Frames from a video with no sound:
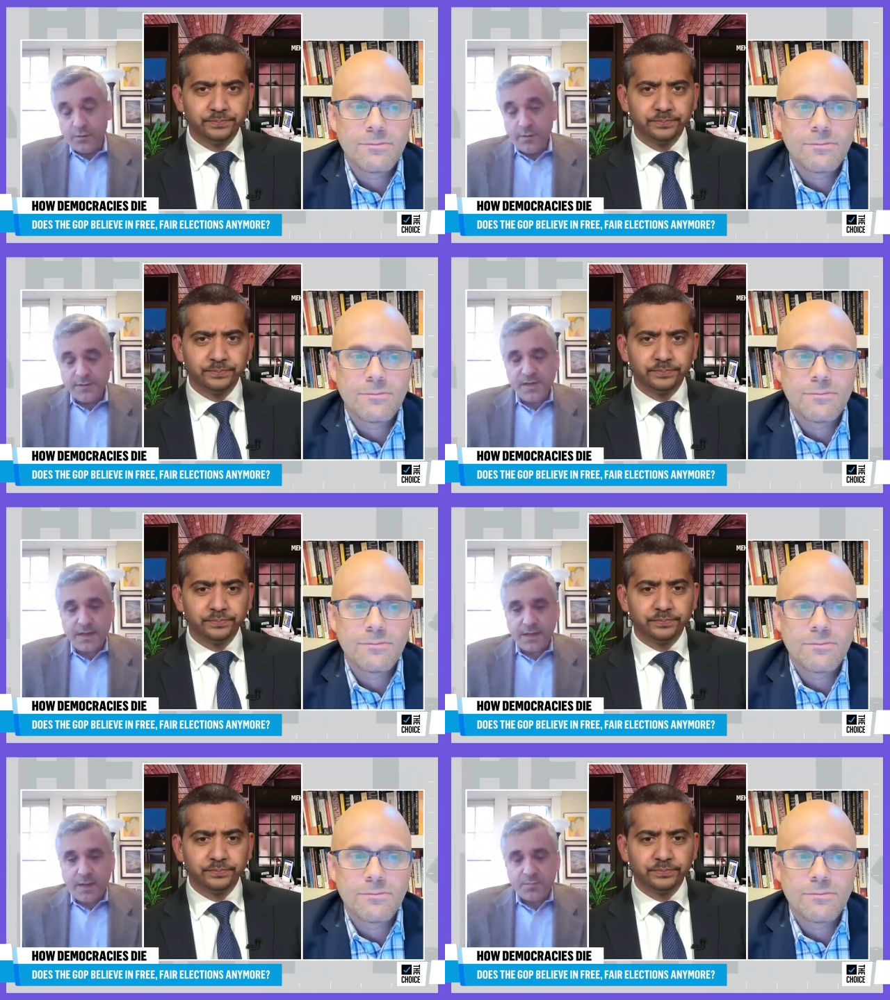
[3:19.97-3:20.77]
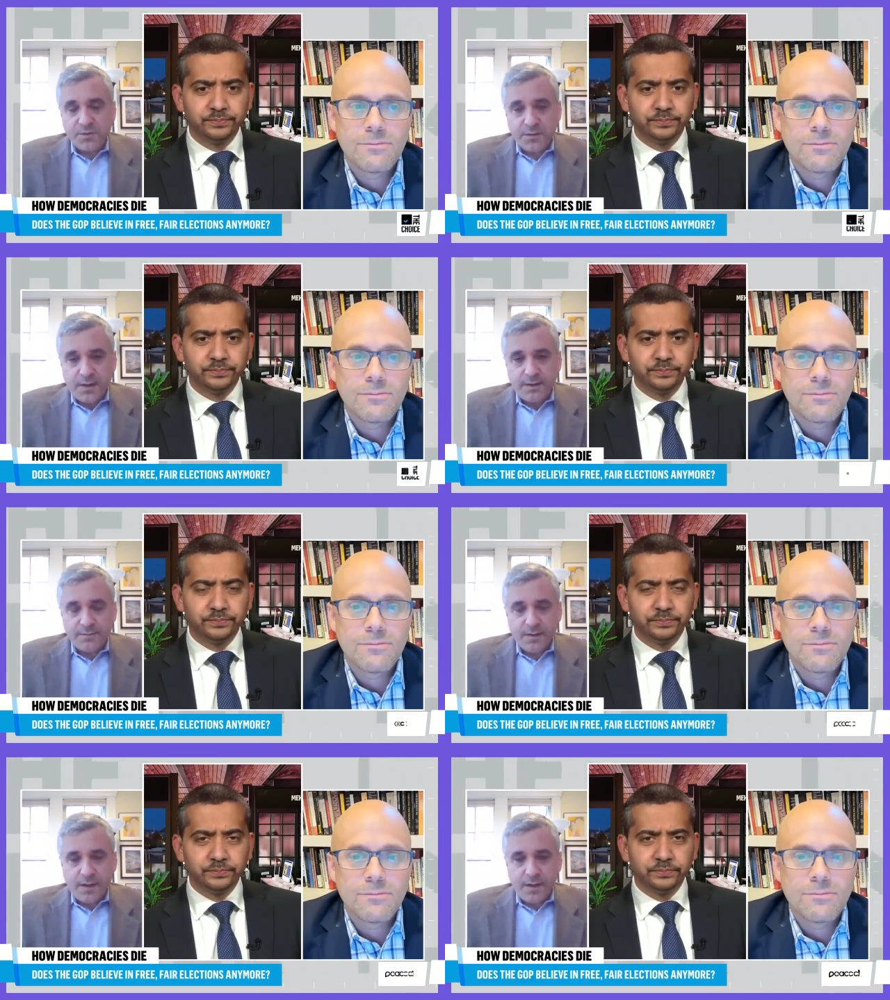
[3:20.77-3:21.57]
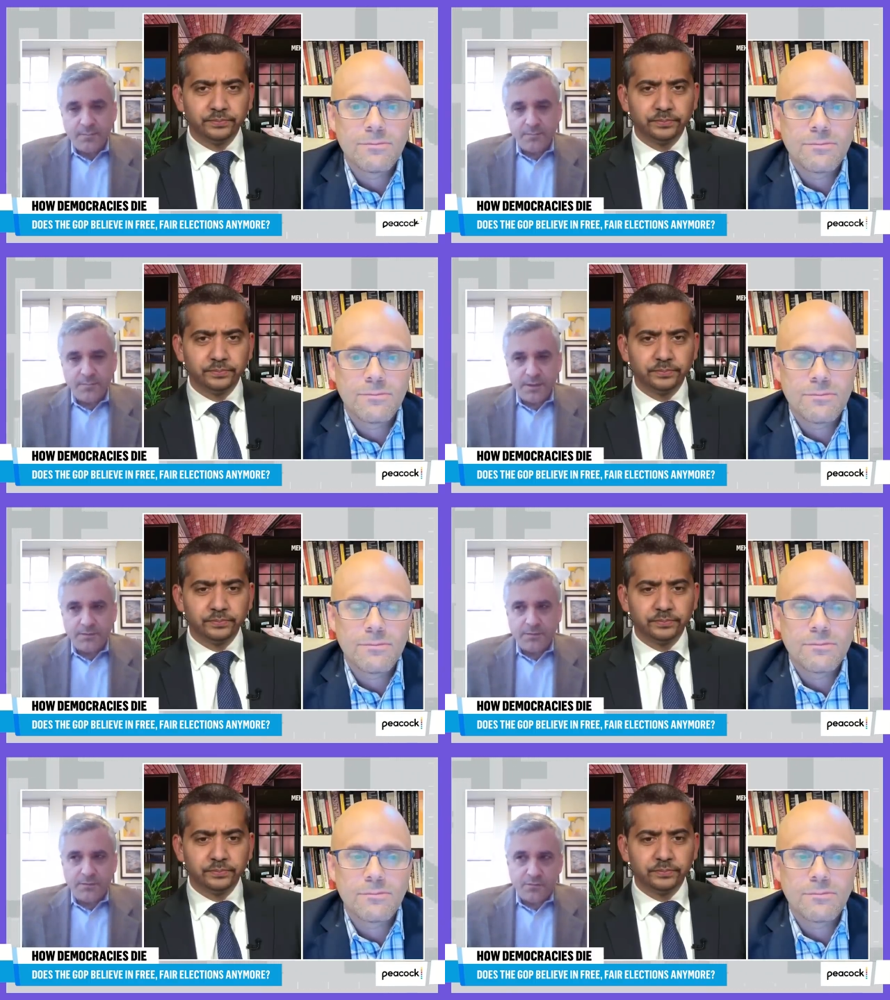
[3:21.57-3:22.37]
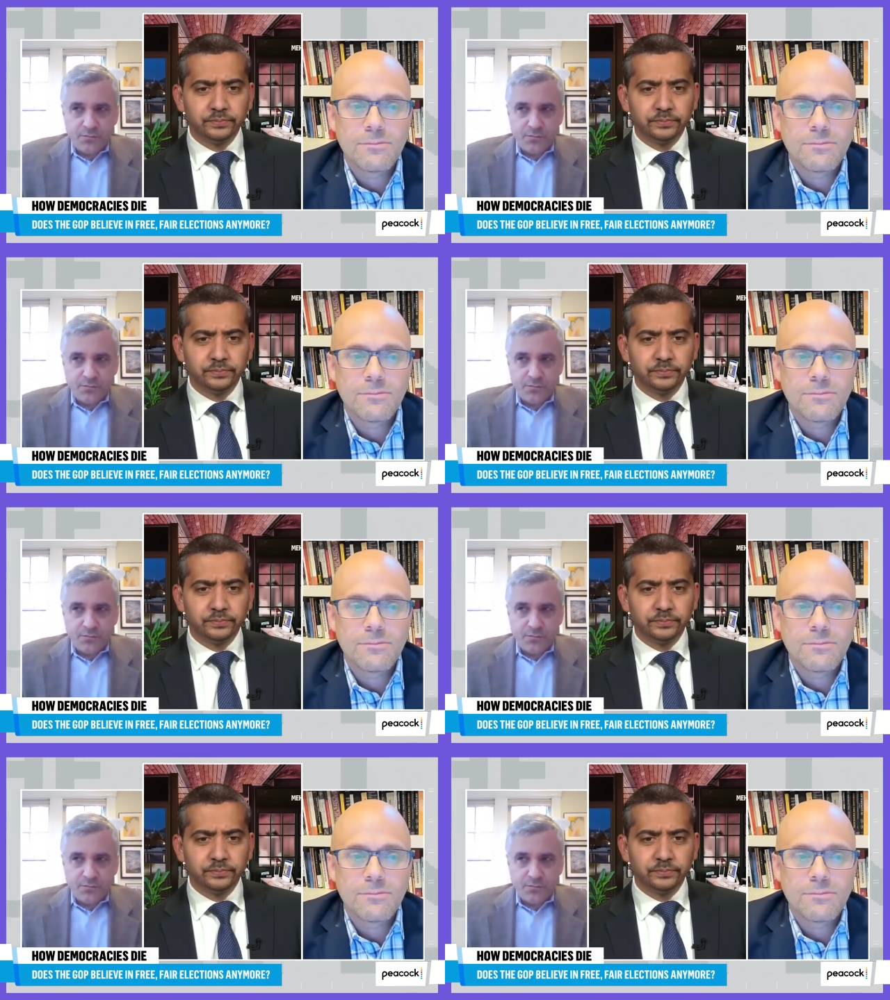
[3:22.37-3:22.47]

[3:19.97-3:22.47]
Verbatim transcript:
Speaker 1: They're doing the exact opposite. Yeah, um, it,